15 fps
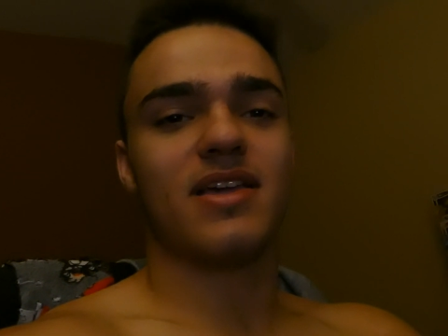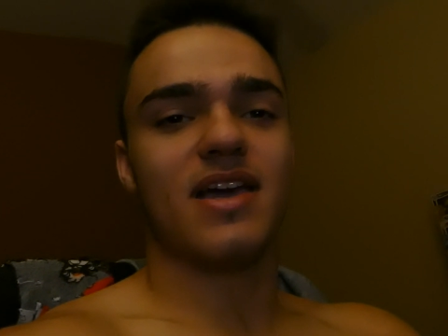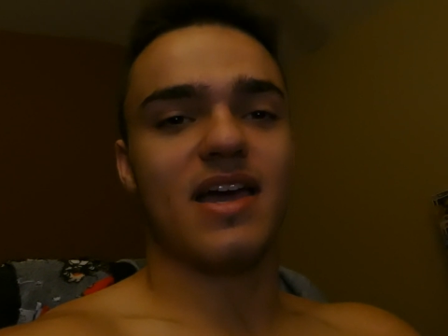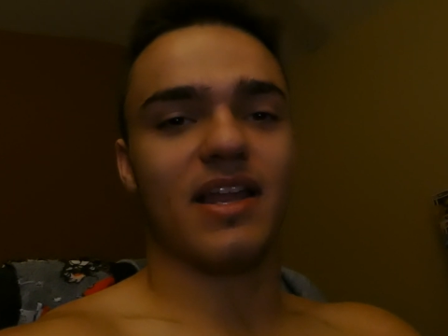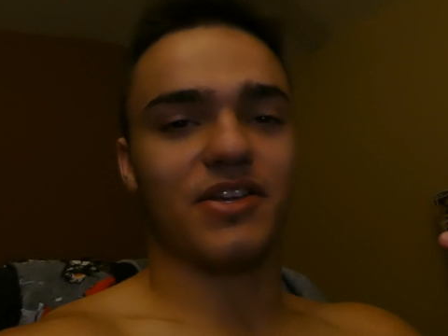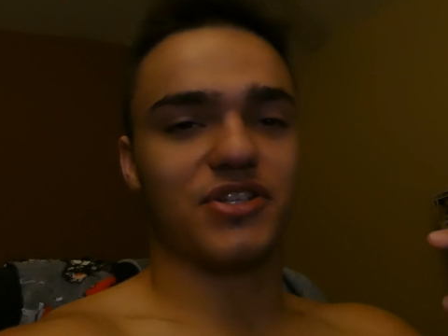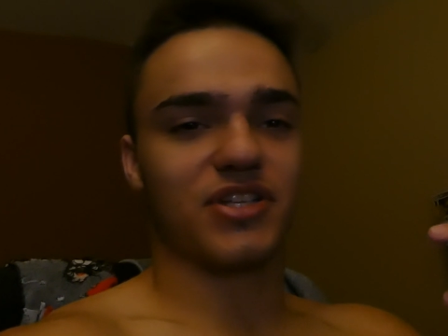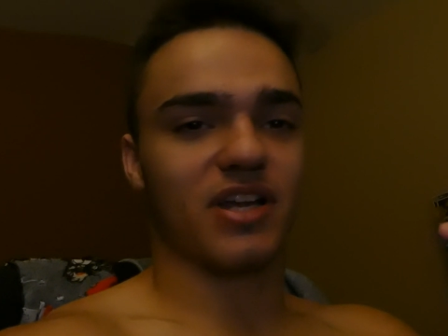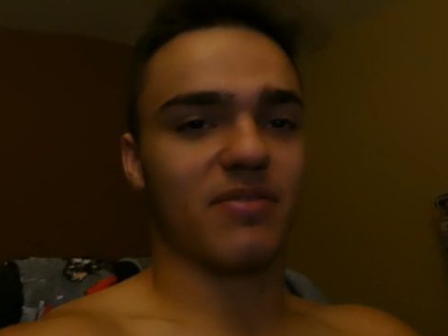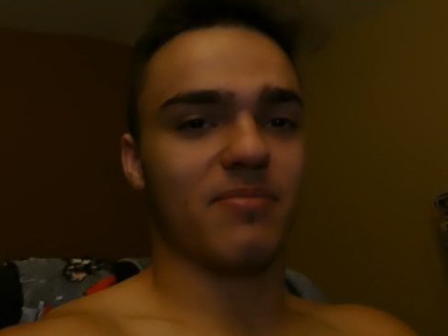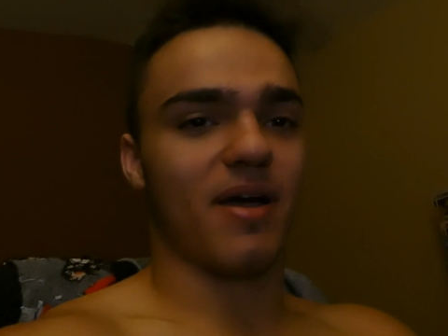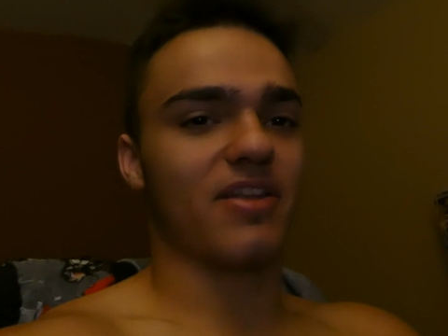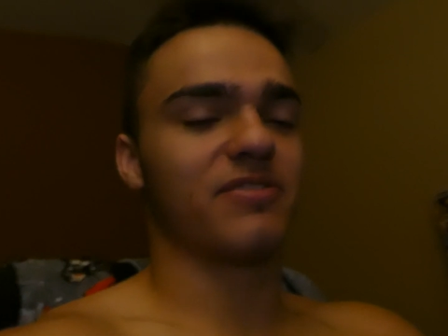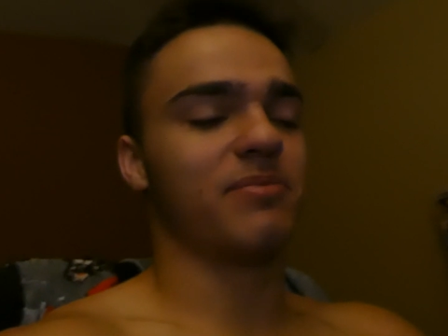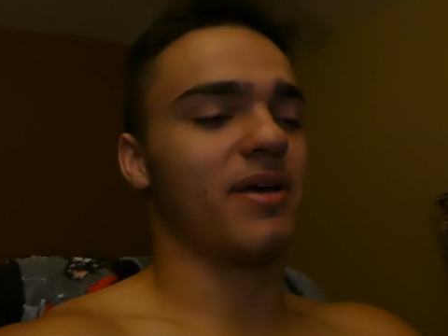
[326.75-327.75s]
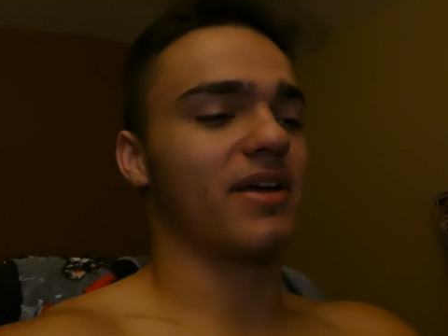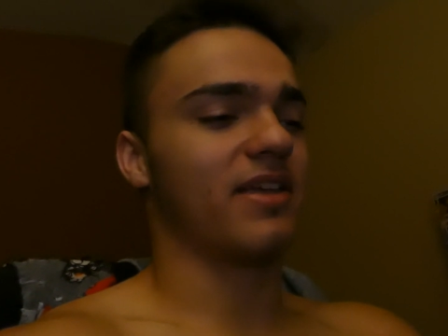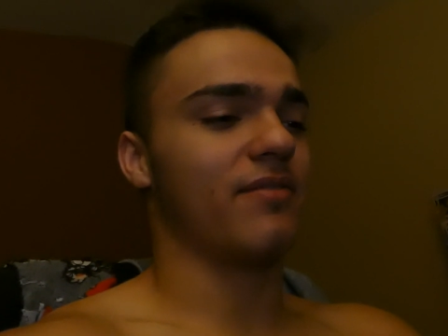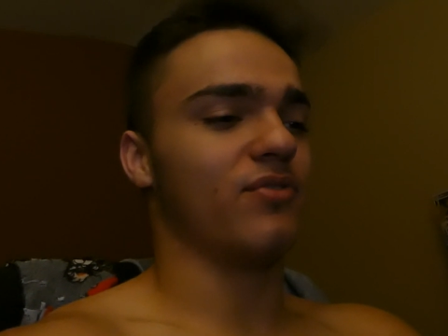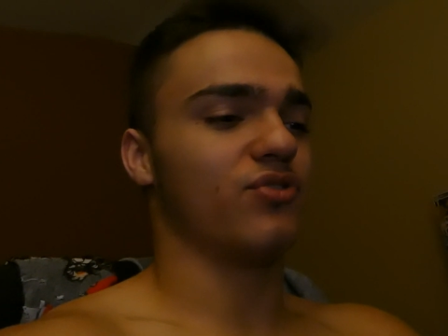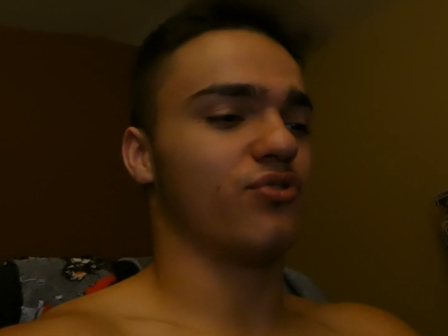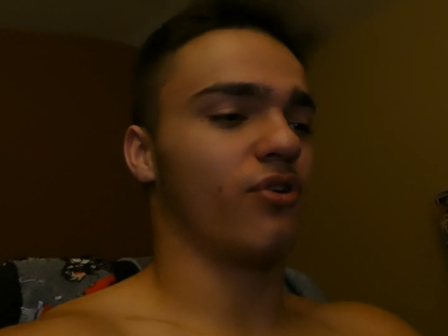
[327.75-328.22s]
and I just gotta bounce back
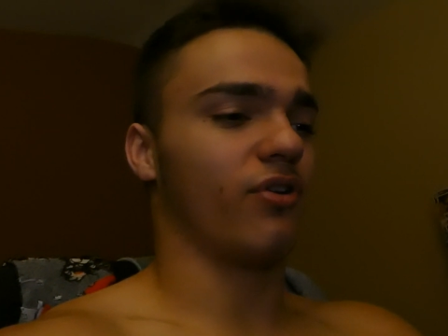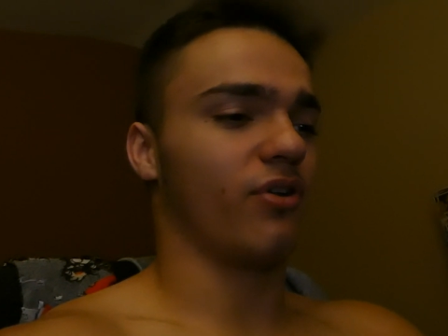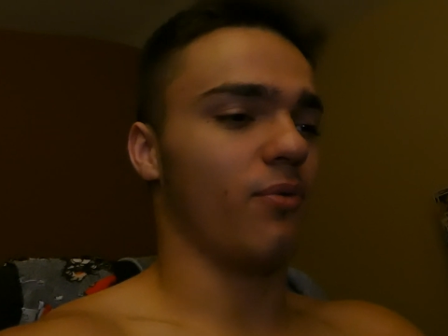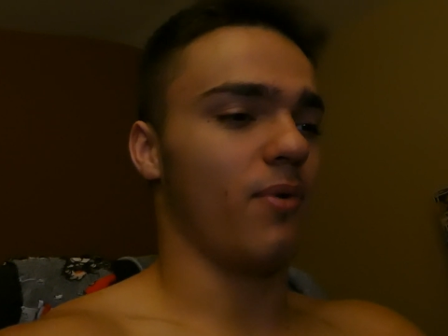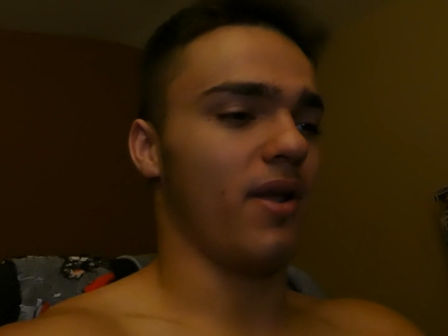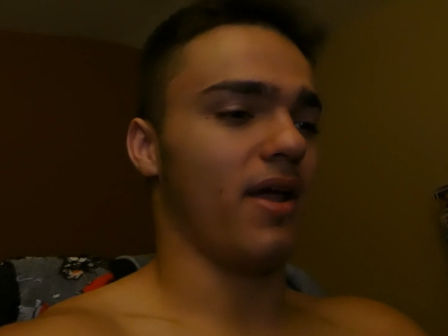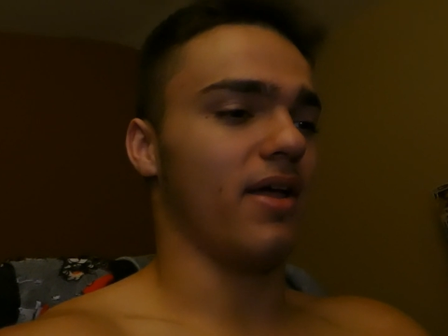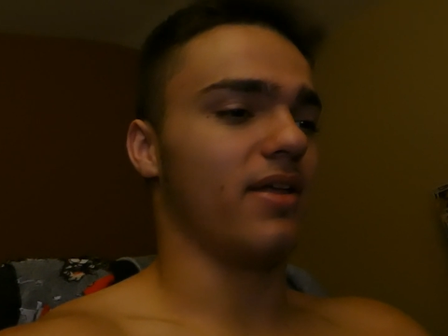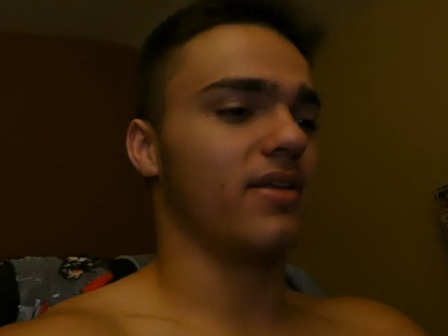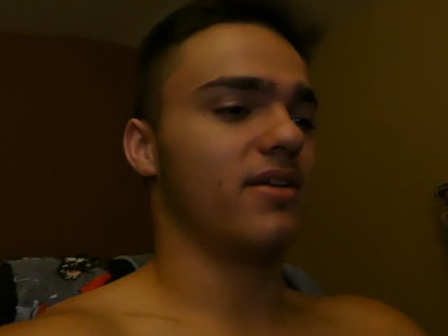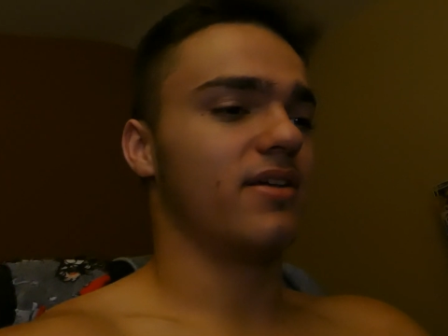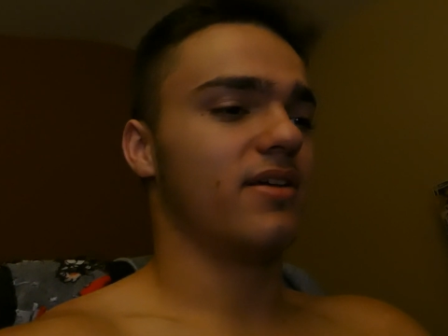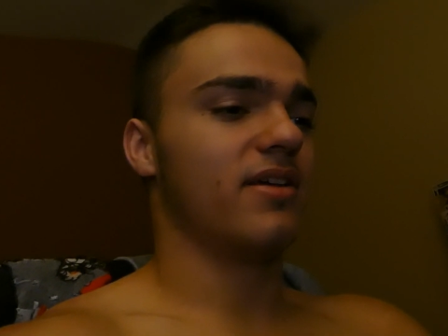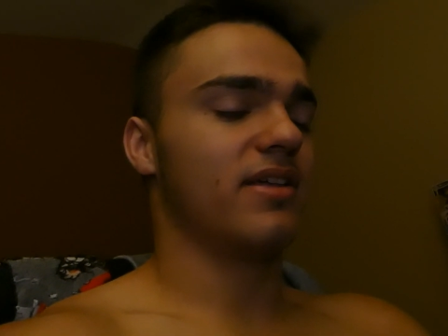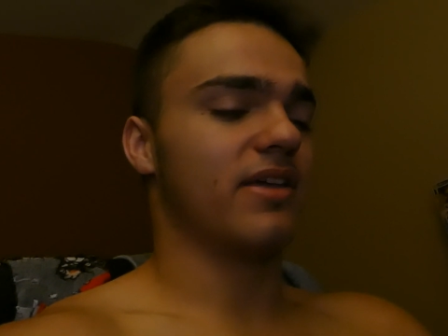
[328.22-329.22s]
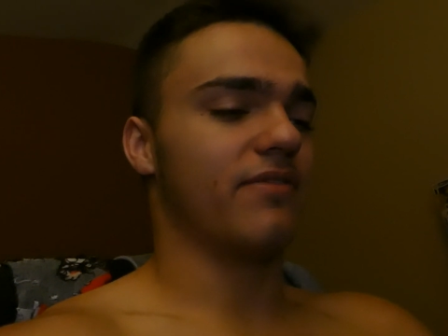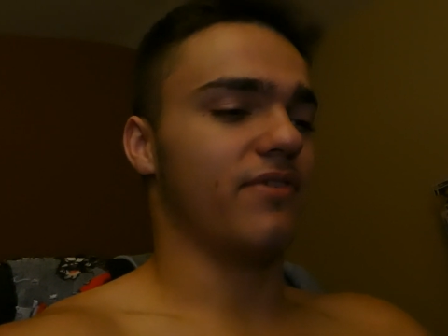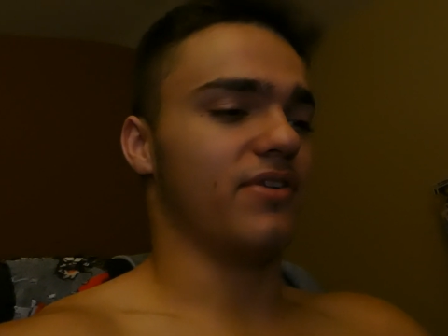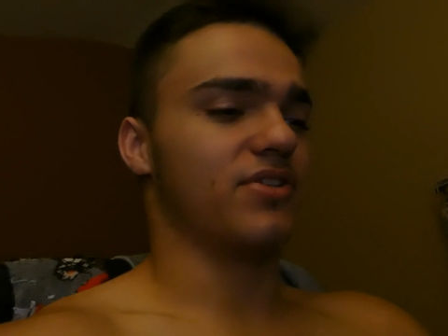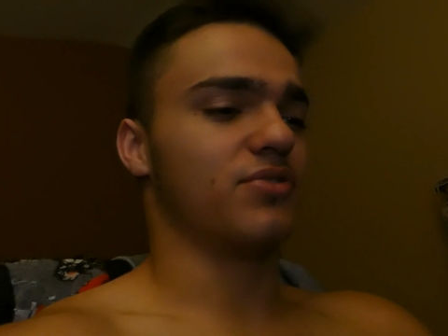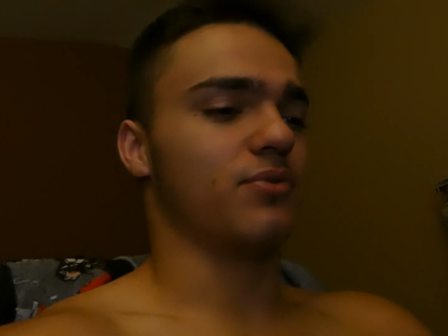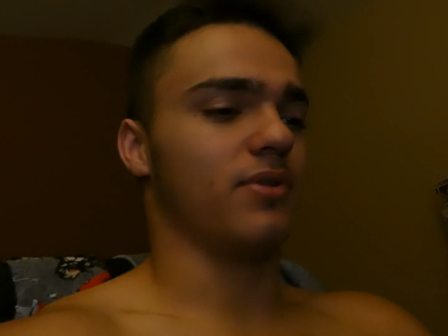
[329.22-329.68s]
even stronger when I get
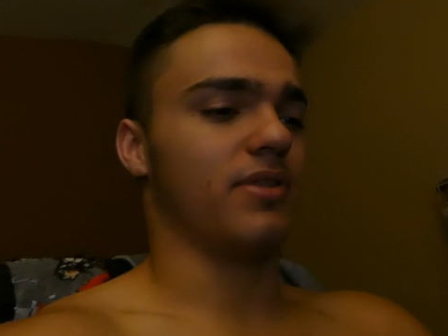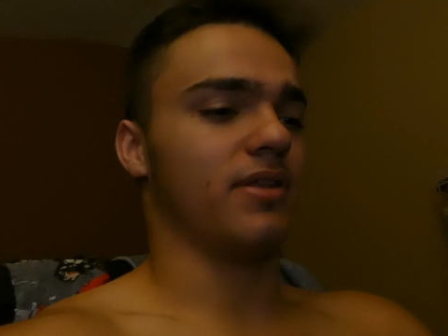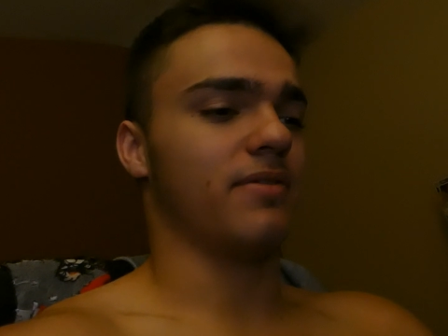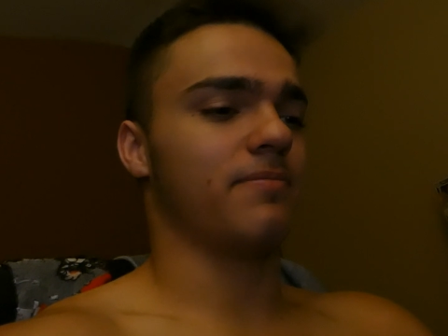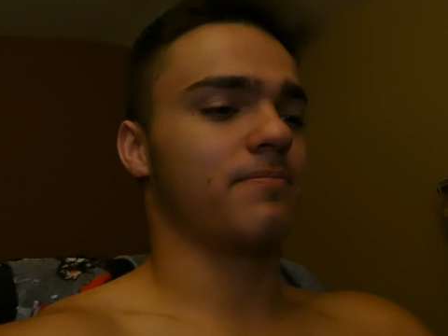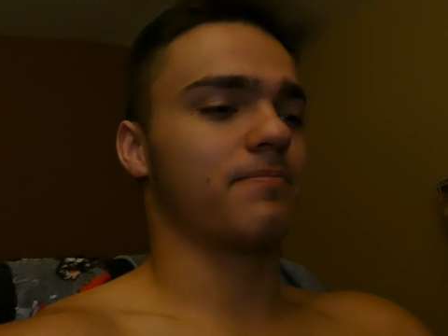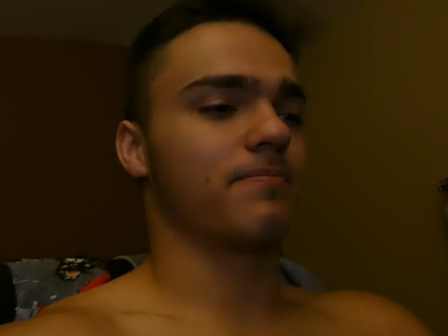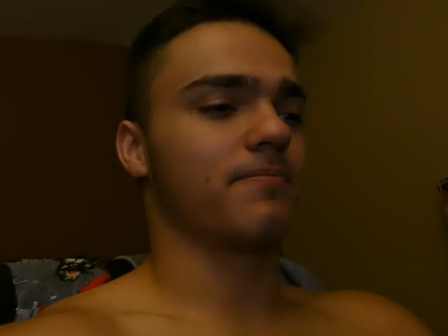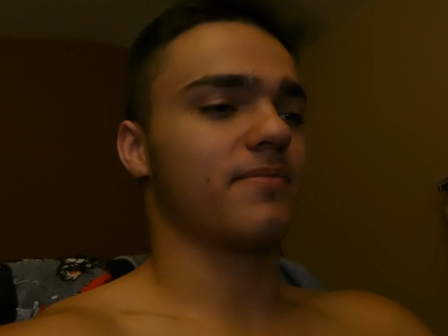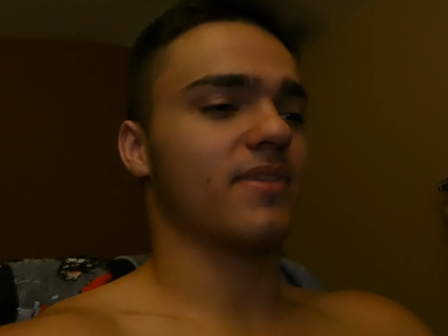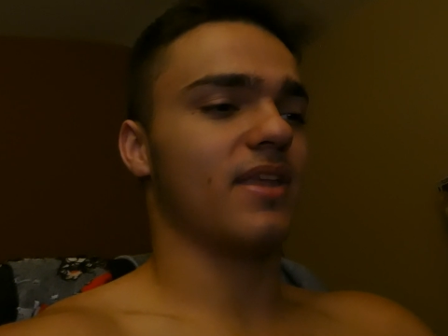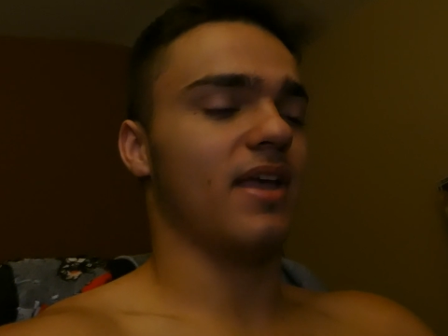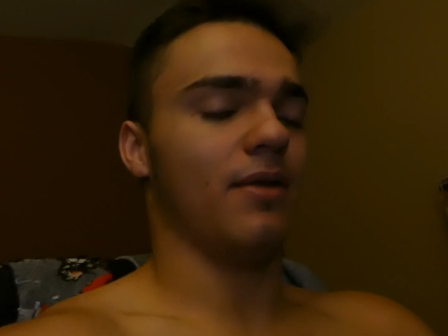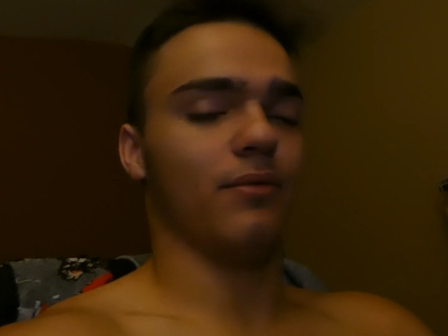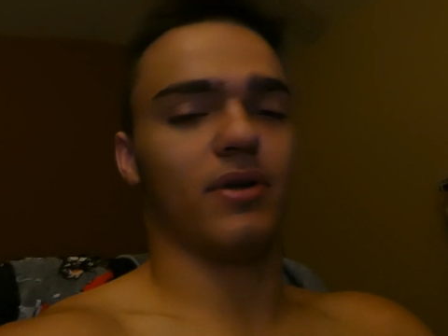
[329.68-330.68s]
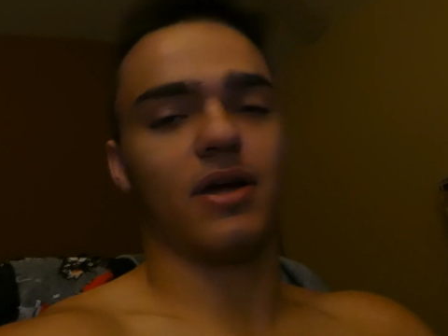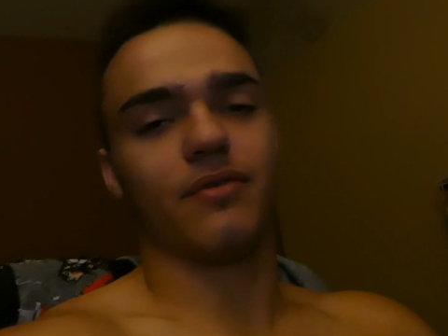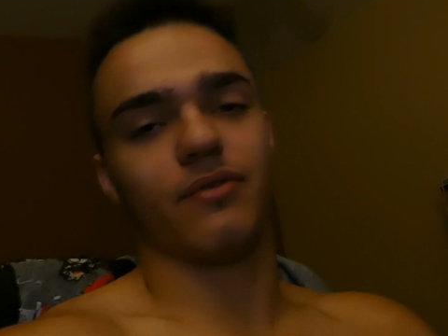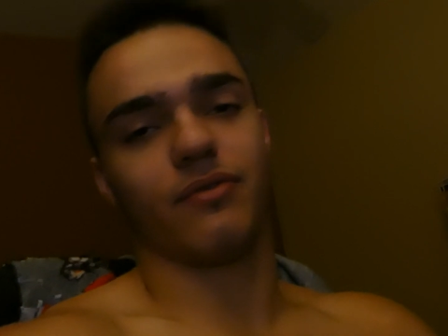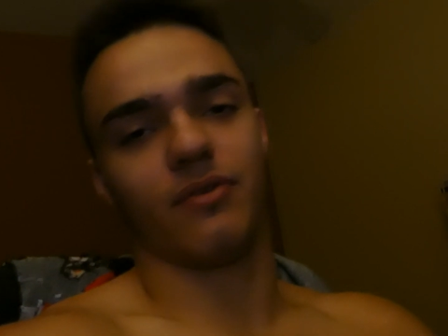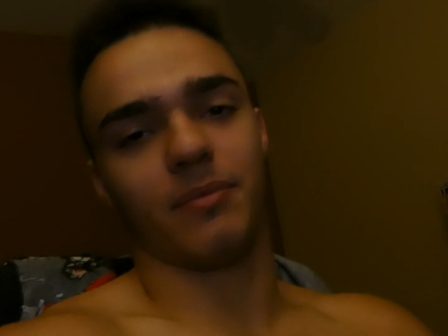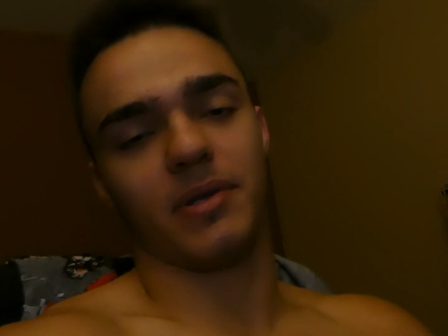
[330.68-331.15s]
finished with it and recover
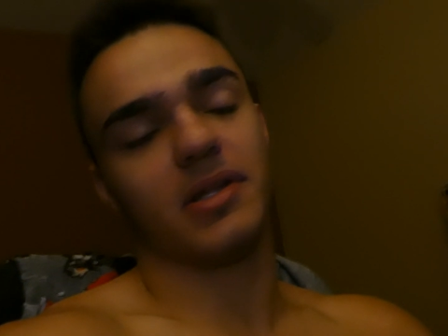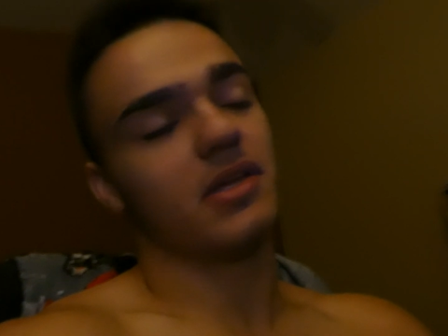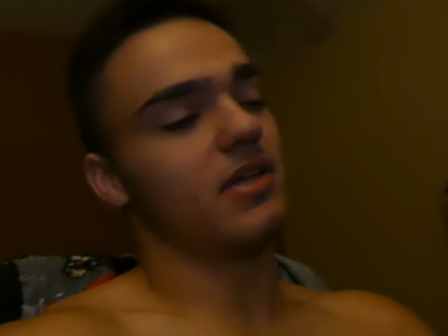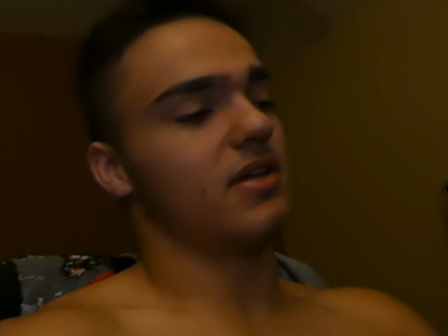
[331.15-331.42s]
from it.